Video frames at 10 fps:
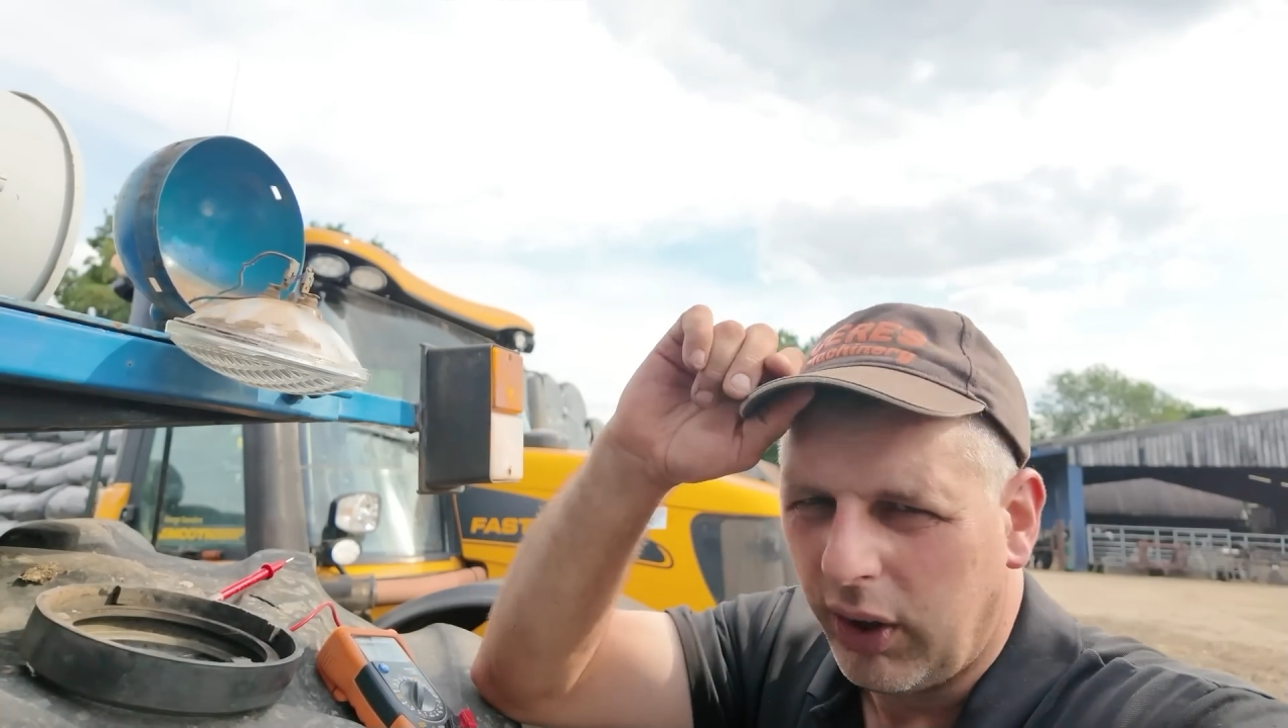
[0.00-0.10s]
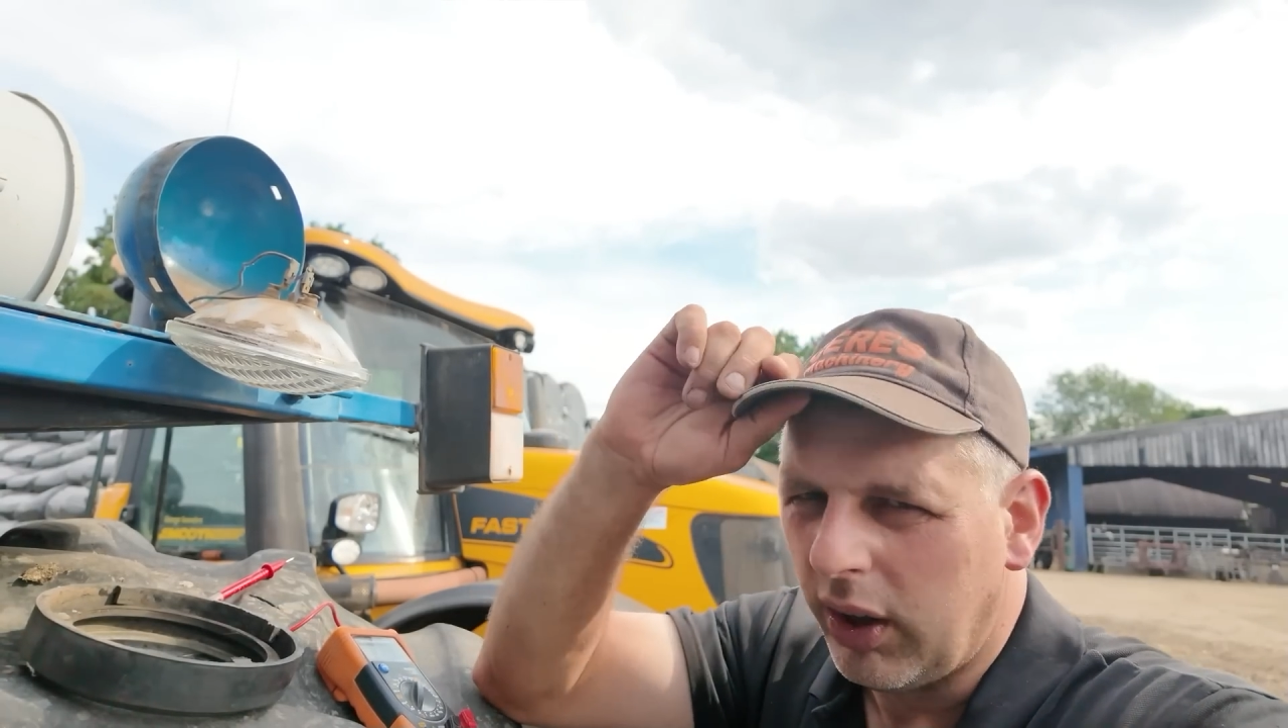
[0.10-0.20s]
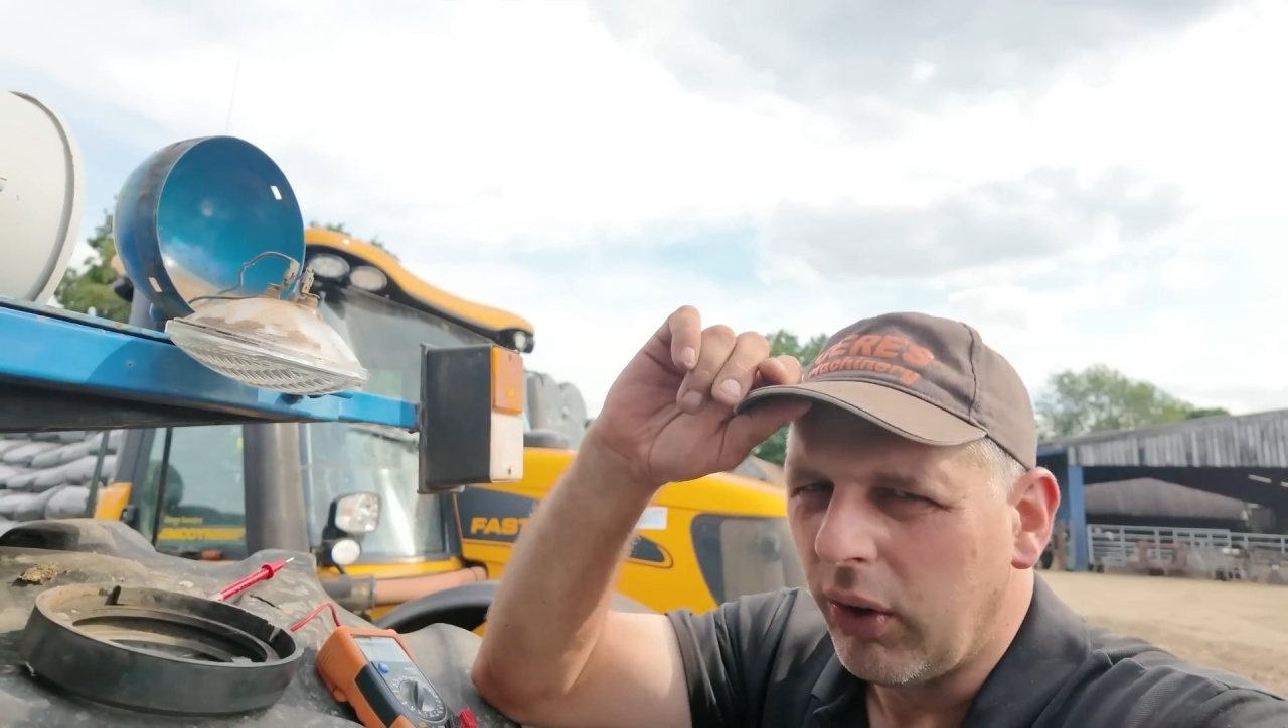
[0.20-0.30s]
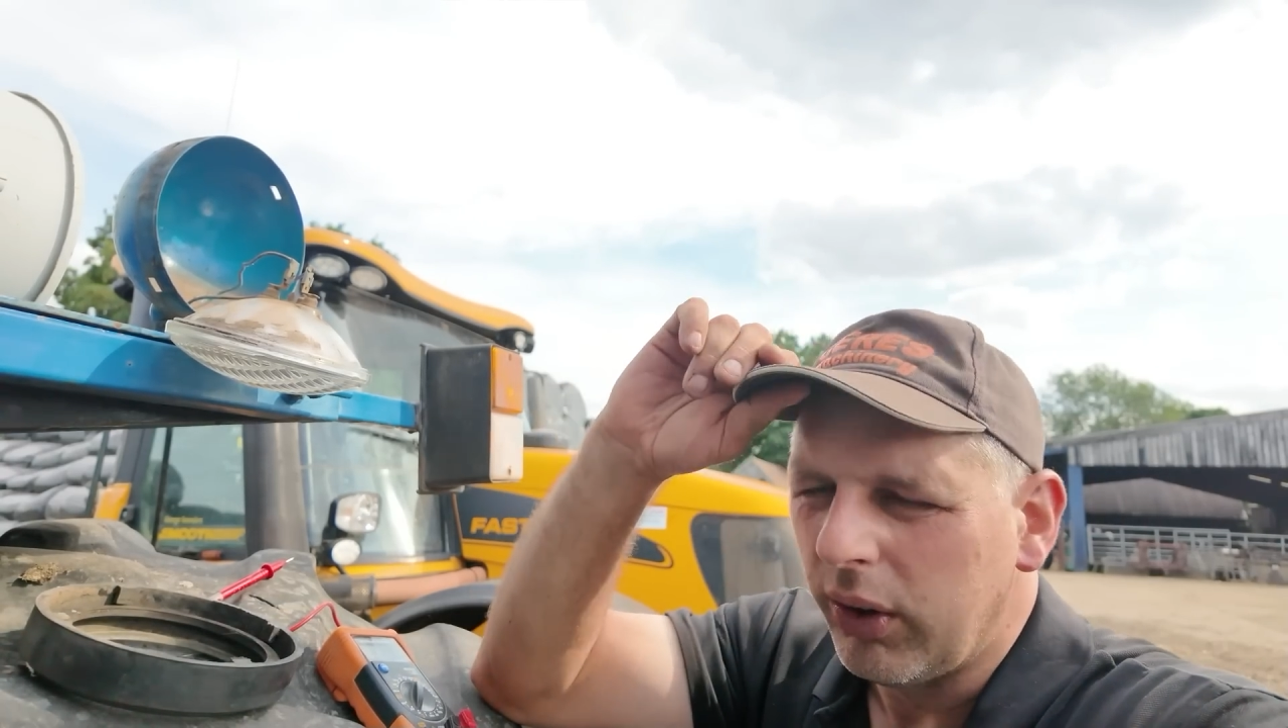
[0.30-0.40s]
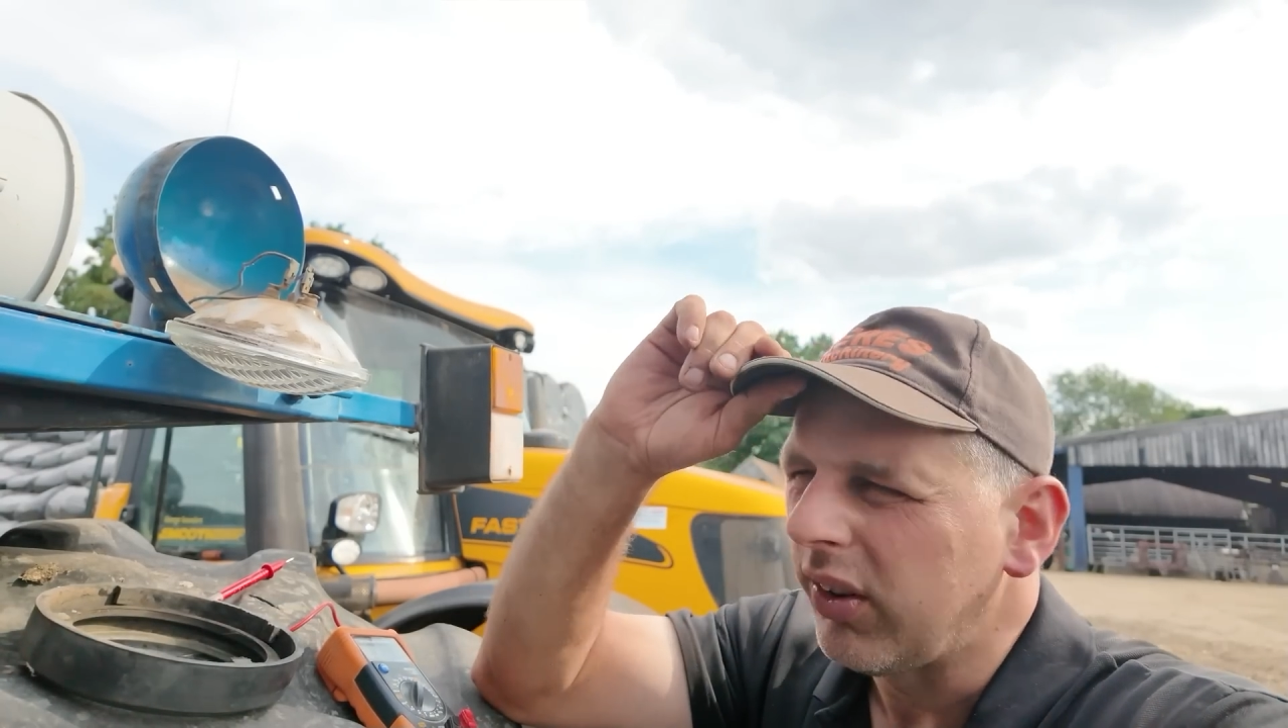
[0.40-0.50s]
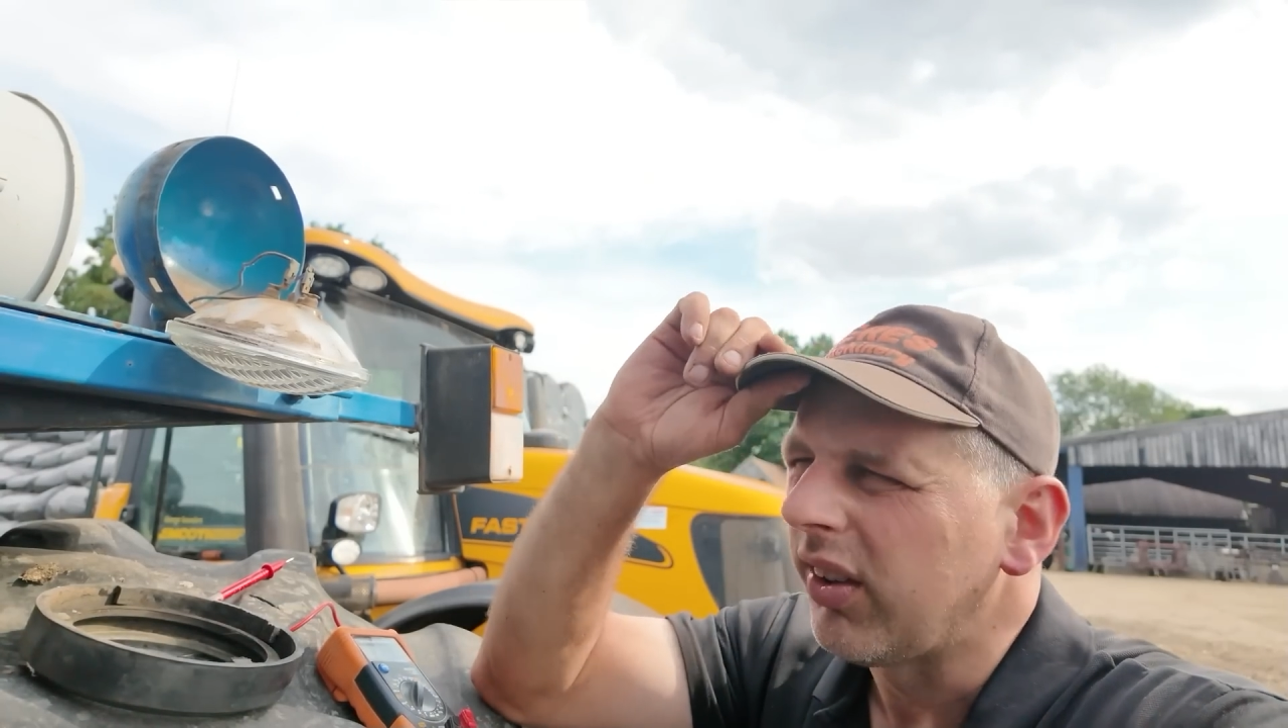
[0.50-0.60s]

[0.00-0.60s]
on it, like.